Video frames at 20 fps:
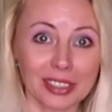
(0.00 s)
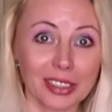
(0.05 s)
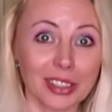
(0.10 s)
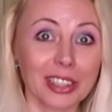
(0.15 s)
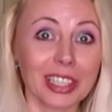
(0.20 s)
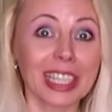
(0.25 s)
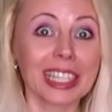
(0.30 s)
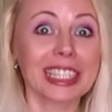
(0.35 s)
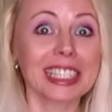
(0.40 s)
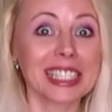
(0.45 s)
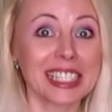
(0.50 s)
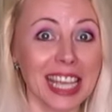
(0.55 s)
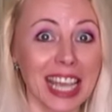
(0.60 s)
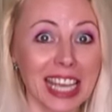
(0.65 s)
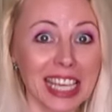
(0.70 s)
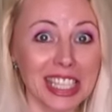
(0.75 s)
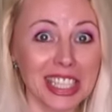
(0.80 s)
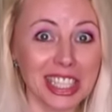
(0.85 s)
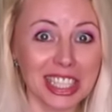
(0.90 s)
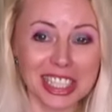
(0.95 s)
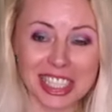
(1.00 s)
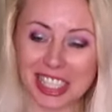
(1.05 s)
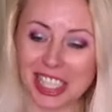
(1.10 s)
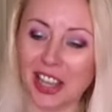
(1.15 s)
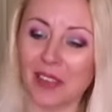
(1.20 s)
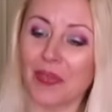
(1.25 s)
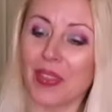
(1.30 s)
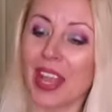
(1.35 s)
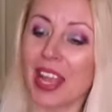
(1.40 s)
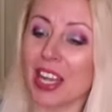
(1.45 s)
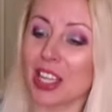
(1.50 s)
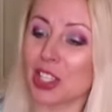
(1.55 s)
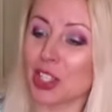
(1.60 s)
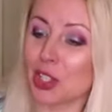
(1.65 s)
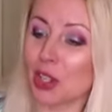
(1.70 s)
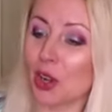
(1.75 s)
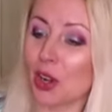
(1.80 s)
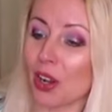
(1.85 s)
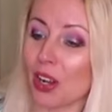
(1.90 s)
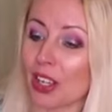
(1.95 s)
organizations
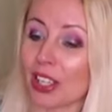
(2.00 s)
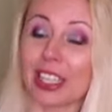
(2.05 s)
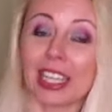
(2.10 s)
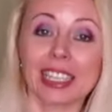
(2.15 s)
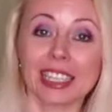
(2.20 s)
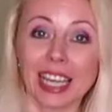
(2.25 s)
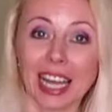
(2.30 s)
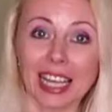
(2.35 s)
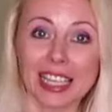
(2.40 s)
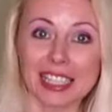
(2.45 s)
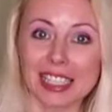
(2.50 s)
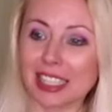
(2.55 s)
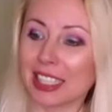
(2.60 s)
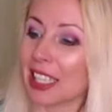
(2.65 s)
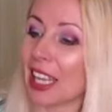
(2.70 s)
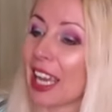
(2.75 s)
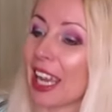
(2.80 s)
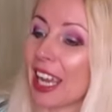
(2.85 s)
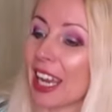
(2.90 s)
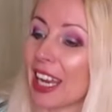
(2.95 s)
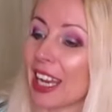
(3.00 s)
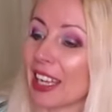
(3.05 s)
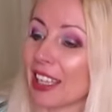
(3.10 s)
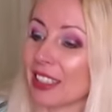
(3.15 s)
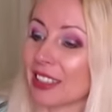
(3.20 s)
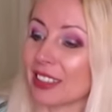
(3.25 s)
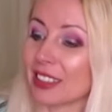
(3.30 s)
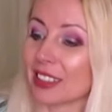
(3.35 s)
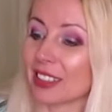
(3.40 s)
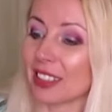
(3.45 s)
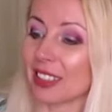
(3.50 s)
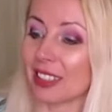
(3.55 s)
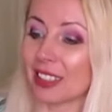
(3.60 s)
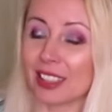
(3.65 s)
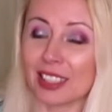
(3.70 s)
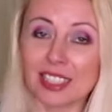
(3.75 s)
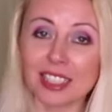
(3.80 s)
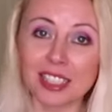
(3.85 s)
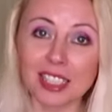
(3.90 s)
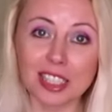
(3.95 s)
so organizing and
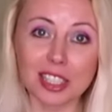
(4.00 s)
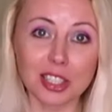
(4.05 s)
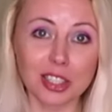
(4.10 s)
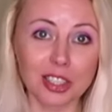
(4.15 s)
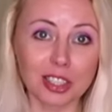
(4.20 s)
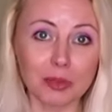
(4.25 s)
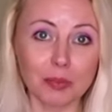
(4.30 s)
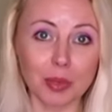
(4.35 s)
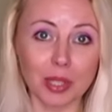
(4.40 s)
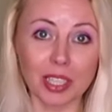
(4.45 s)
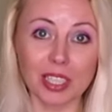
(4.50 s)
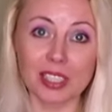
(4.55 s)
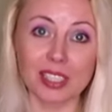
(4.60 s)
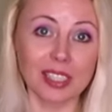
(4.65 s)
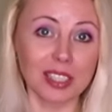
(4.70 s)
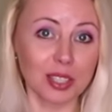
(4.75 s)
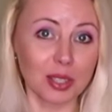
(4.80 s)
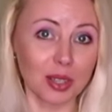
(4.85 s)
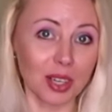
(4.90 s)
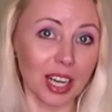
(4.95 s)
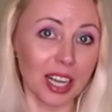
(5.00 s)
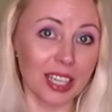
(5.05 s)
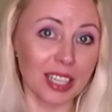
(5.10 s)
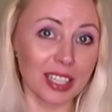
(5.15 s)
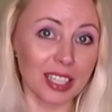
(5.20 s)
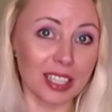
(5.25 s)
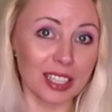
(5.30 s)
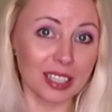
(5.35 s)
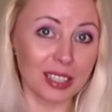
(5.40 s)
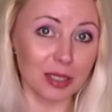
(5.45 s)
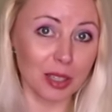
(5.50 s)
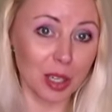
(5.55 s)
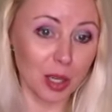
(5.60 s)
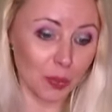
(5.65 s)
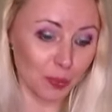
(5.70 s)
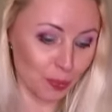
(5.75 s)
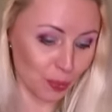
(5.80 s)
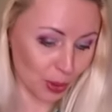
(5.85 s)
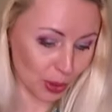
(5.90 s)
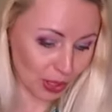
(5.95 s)
this is good because it's already uh,
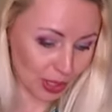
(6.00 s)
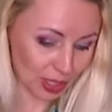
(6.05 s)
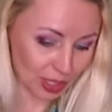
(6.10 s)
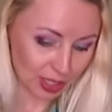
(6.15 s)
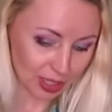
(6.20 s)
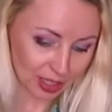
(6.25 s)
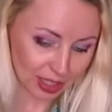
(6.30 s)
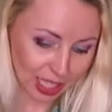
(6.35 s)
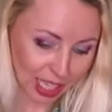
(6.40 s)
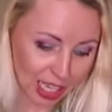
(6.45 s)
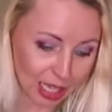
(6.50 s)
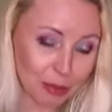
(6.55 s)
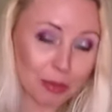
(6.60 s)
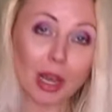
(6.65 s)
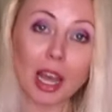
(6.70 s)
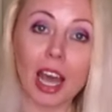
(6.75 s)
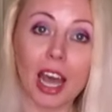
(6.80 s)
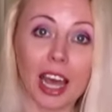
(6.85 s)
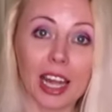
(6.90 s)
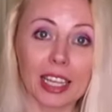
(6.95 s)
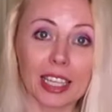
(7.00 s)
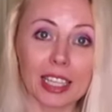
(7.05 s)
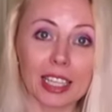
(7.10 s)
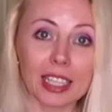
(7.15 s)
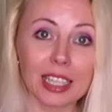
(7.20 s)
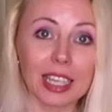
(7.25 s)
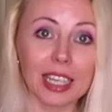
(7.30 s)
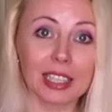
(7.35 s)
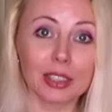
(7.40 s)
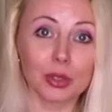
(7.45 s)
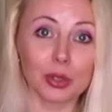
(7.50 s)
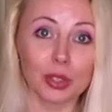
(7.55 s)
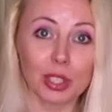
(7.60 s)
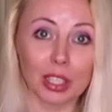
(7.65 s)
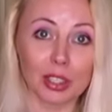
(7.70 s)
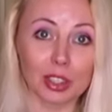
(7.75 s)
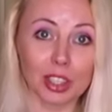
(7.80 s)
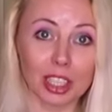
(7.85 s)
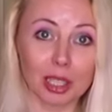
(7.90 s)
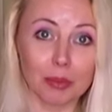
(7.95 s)
put name on it and you're
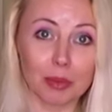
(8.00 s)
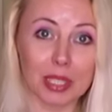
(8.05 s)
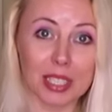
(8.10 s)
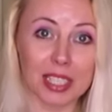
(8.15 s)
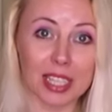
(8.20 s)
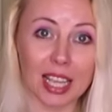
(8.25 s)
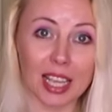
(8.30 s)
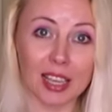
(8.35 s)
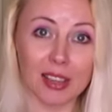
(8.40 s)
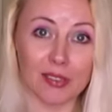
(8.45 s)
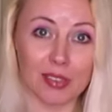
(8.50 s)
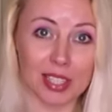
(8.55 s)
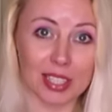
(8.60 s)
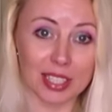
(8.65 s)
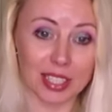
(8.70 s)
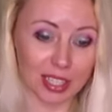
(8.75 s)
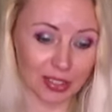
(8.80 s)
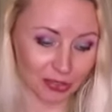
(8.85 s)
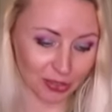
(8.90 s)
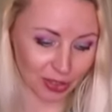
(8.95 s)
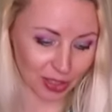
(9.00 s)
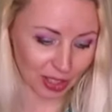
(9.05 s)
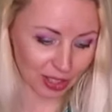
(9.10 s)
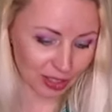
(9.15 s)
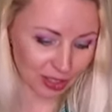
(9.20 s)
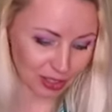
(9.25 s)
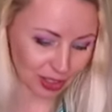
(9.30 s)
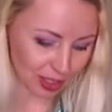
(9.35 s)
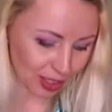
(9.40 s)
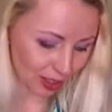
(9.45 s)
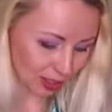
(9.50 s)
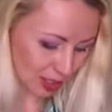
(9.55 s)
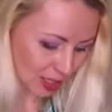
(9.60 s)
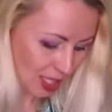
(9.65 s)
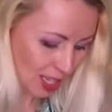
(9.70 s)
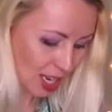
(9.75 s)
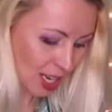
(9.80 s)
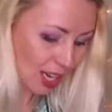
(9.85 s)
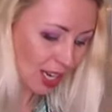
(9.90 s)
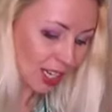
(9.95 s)
not gonna mistake with different drills
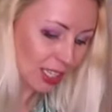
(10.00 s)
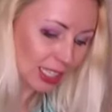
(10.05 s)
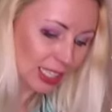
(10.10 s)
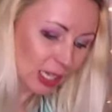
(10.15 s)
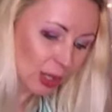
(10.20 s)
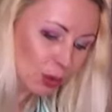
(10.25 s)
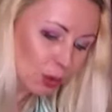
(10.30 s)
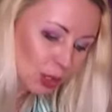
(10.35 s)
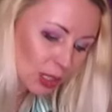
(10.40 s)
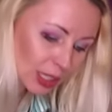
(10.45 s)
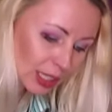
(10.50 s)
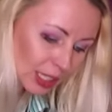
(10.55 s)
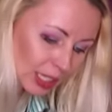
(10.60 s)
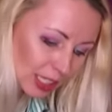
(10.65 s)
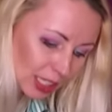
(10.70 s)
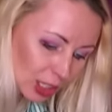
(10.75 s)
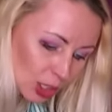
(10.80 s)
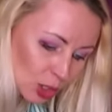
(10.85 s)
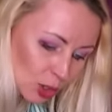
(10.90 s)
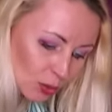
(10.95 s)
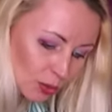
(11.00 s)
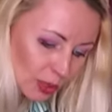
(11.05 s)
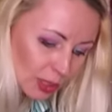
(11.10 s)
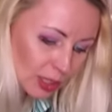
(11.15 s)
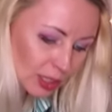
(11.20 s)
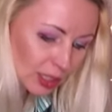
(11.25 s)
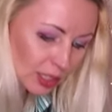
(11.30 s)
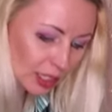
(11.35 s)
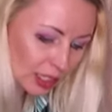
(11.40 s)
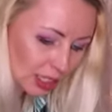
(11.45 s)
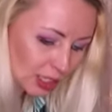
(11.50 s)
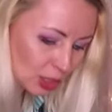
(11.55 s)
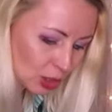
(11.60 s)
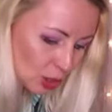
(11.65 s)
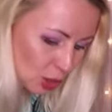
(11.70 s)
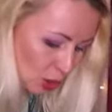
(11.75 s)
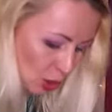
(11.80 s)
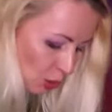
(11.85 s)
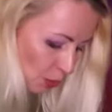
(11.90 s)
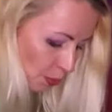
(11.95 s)
the only you will need
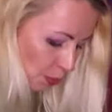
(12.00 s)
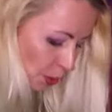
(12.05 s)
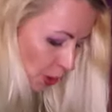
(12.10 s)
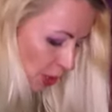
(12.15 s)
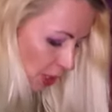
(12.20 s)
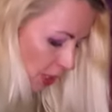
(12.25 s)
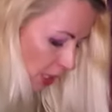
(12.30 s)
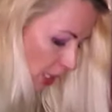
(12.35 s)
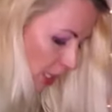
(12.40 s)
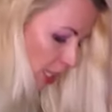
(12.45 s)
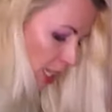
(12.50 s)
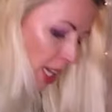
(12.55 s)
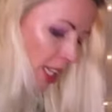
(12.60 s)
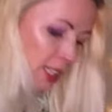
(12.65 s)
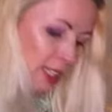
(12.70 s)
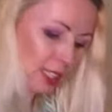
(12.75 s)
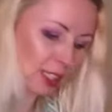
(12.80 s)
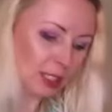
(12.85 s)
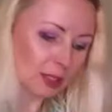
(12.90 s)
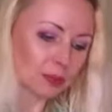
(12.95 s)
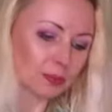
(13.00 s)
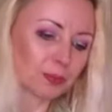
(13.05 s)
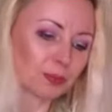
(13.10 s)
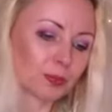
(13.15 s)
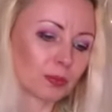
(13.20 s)
to put another